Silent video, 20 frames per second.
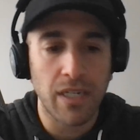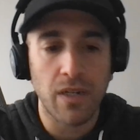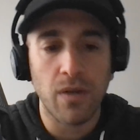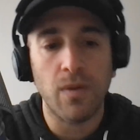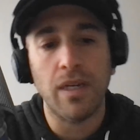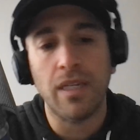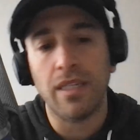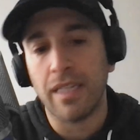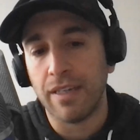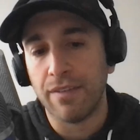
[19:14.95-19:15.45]
know
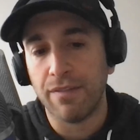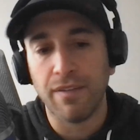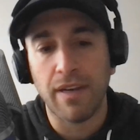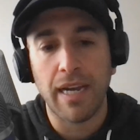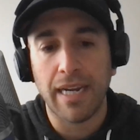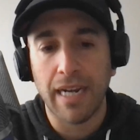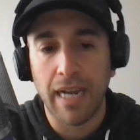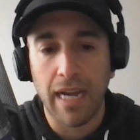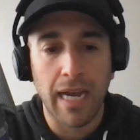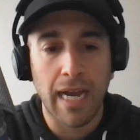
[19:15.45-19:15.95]
what, like,
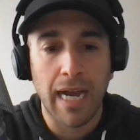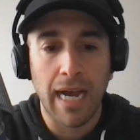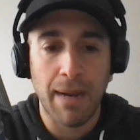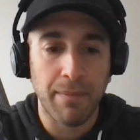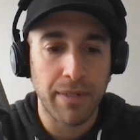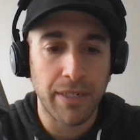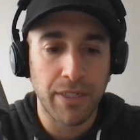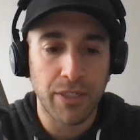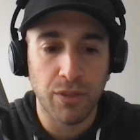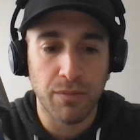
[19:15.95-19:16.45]
fine, I'm
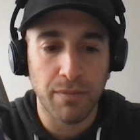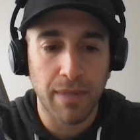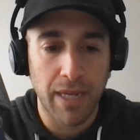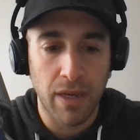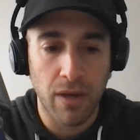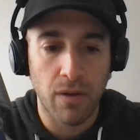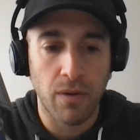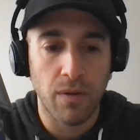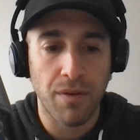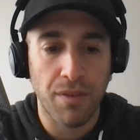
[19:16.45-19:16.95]
going to do my
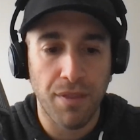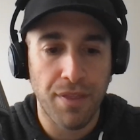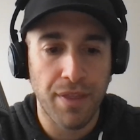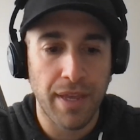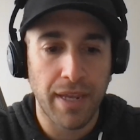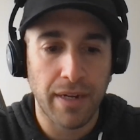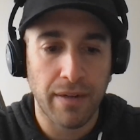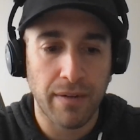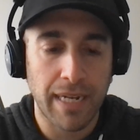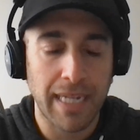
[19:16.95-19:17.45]
own
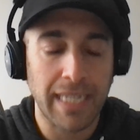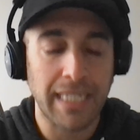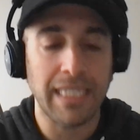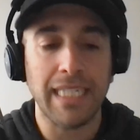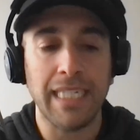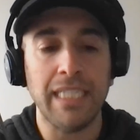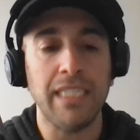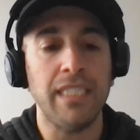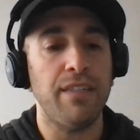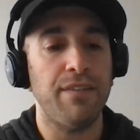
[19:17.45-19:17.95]
thing, right? It's
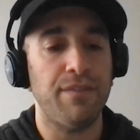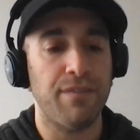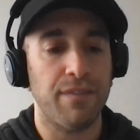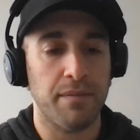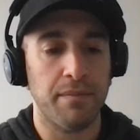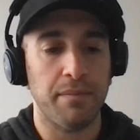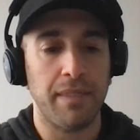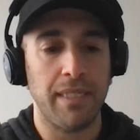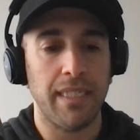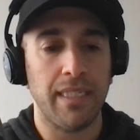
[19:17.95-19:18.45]
easy for
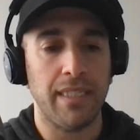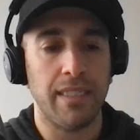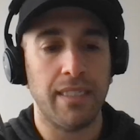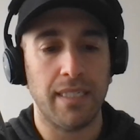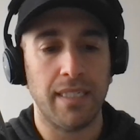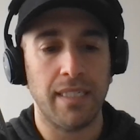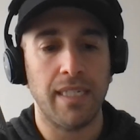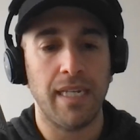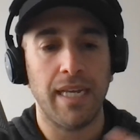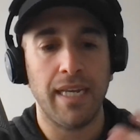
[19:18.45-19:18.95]
me to
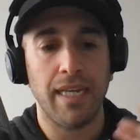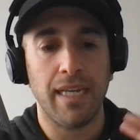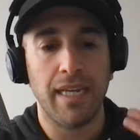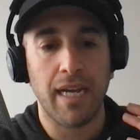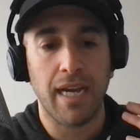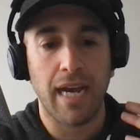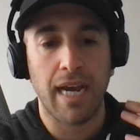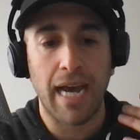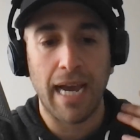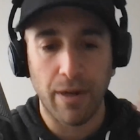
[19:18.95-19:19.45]
say,
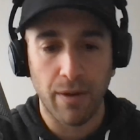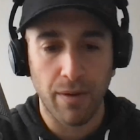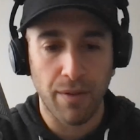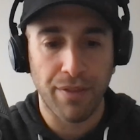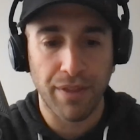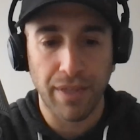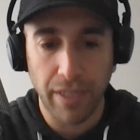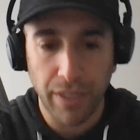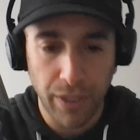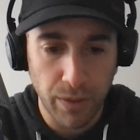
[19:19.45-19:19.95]
I don't
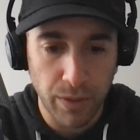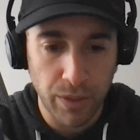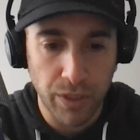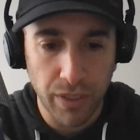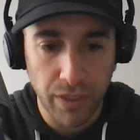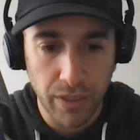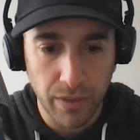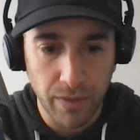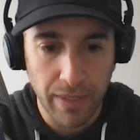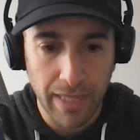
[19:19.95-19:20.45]
think you
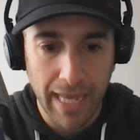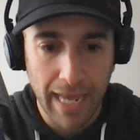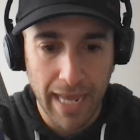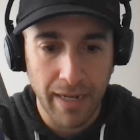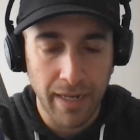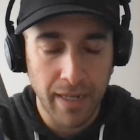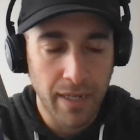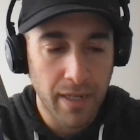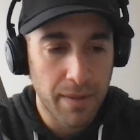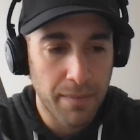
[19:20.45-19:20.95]
should do that.
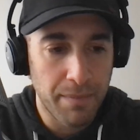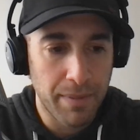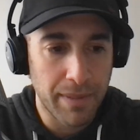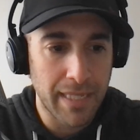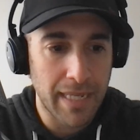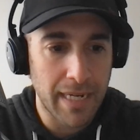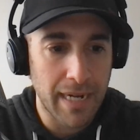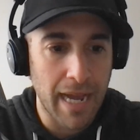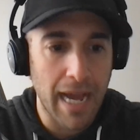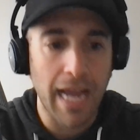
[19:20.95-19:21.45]
But
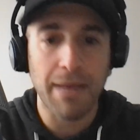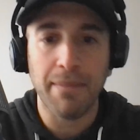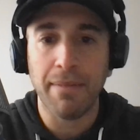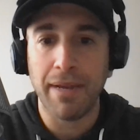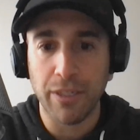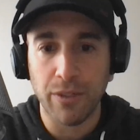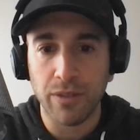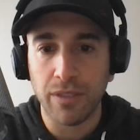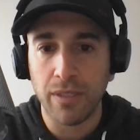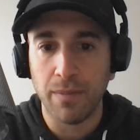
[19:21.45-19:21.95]
then I might
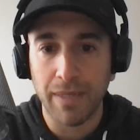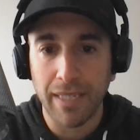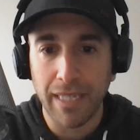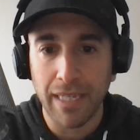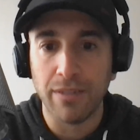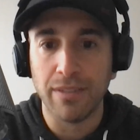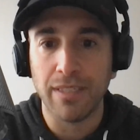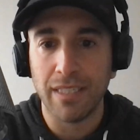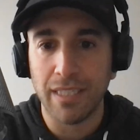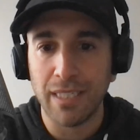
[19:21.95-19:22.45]
do something
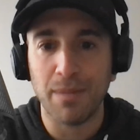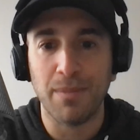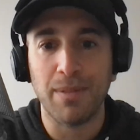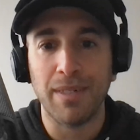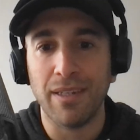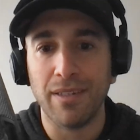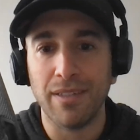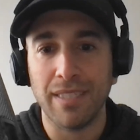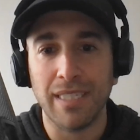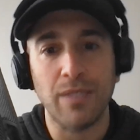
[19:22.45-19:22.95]
else that someone
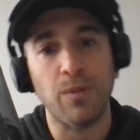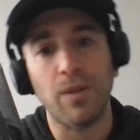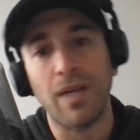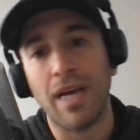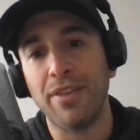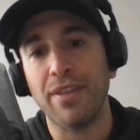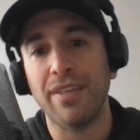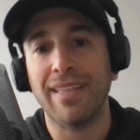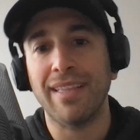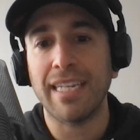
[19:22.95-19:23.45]
else says, well, I
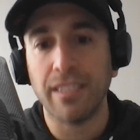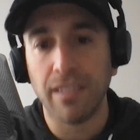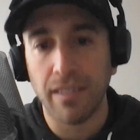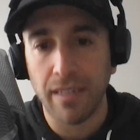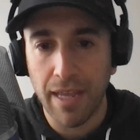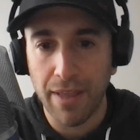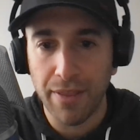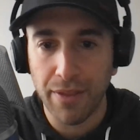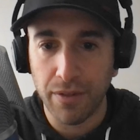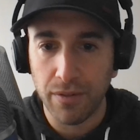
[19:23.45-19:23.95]
think that's
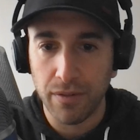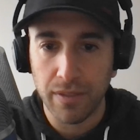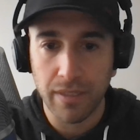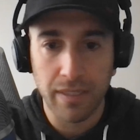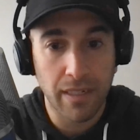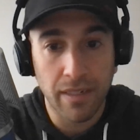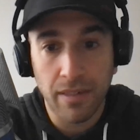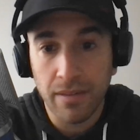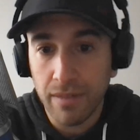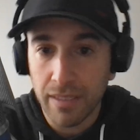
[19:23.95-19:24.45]
unethical. And
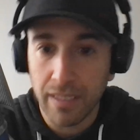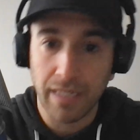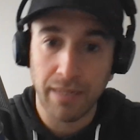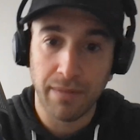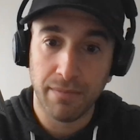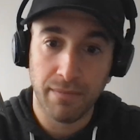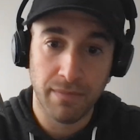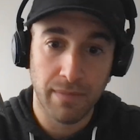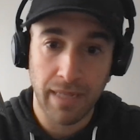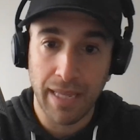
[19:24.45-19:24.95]
it's like,
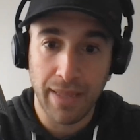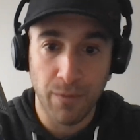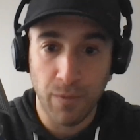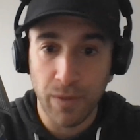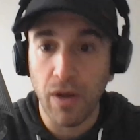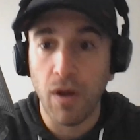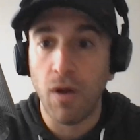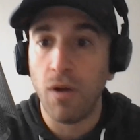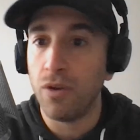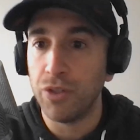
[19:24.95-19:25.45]
we
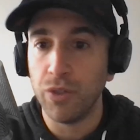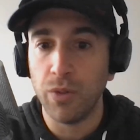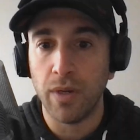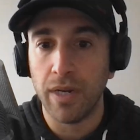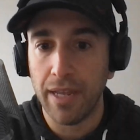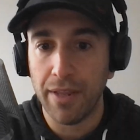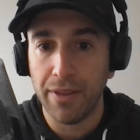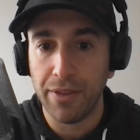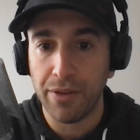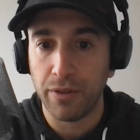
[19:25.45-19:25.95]
all do
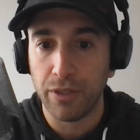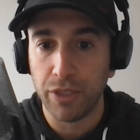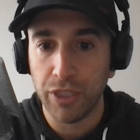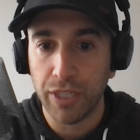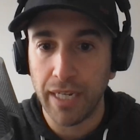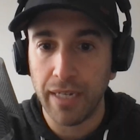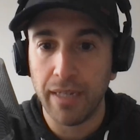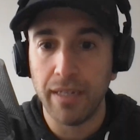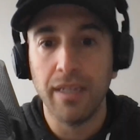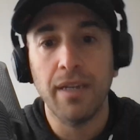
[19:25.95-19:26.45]
unethical
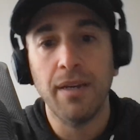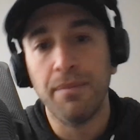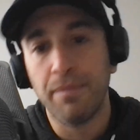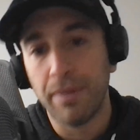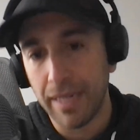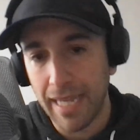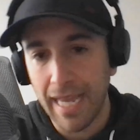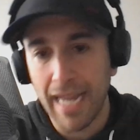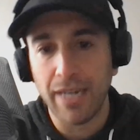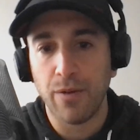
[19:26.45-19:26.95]
shit.
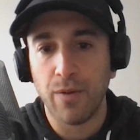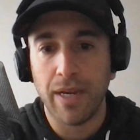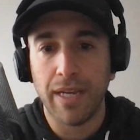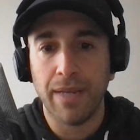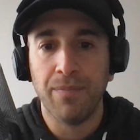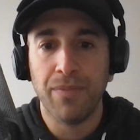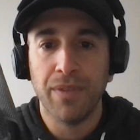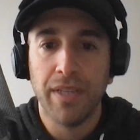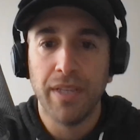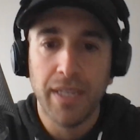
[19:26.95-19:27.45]
But anyway,
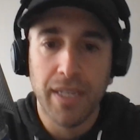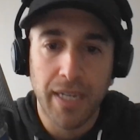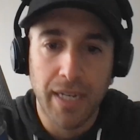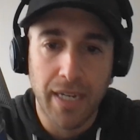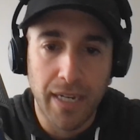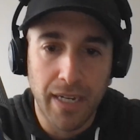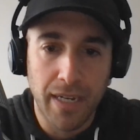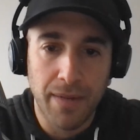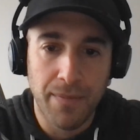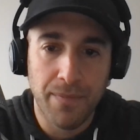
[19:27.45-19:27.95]

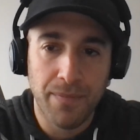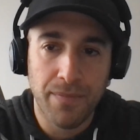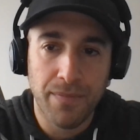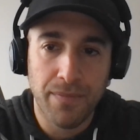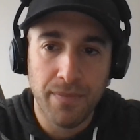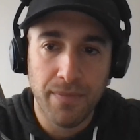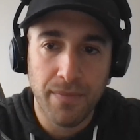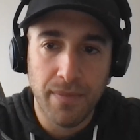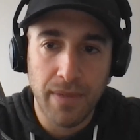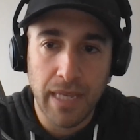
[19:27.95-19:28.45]

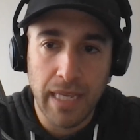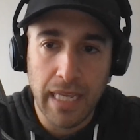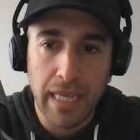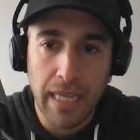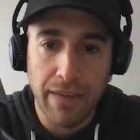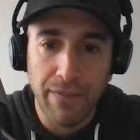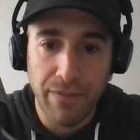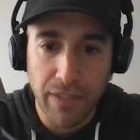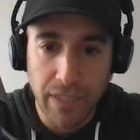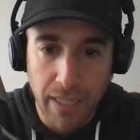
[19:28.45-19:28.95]

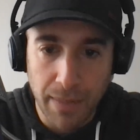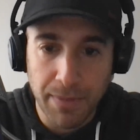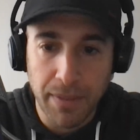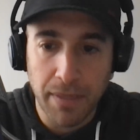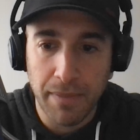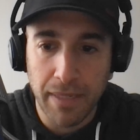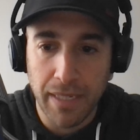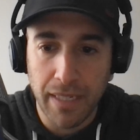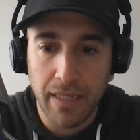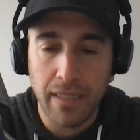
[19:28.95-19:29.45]
if it's up to
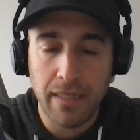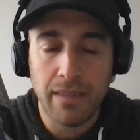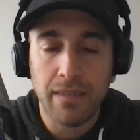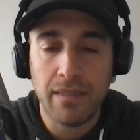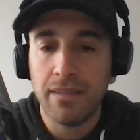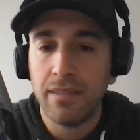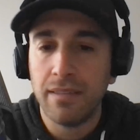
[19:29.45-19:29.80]
me,